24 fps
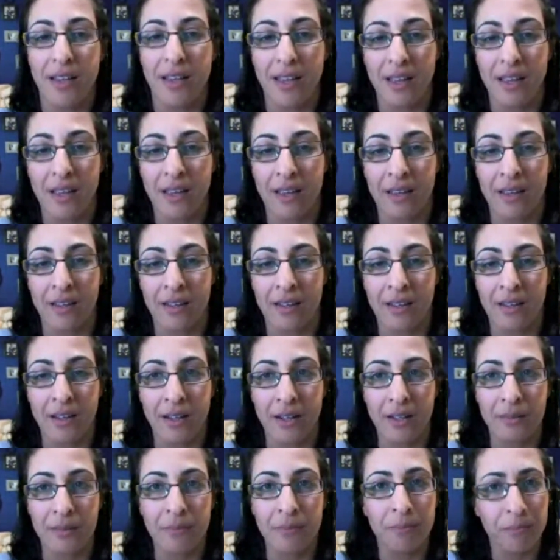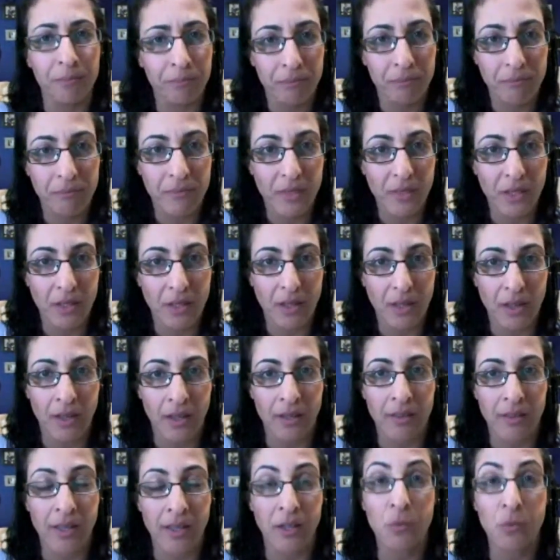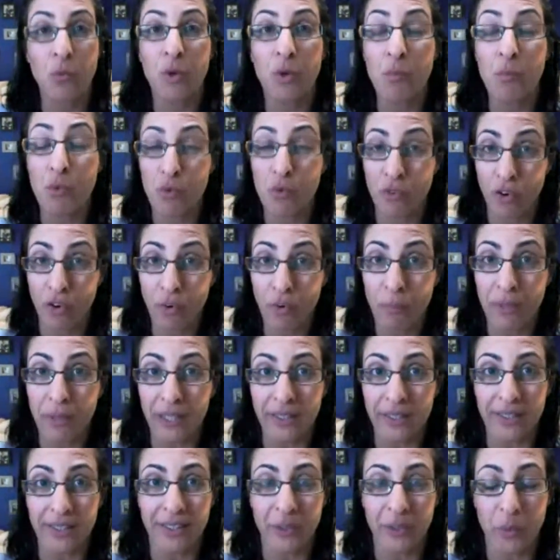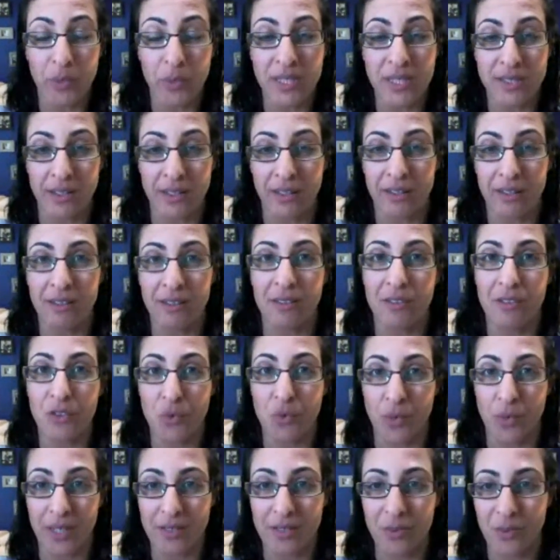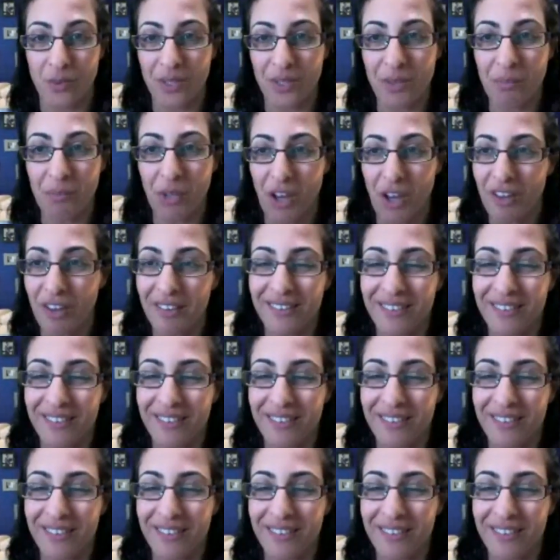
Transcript: And and then we move our body, like we said, twice around the block.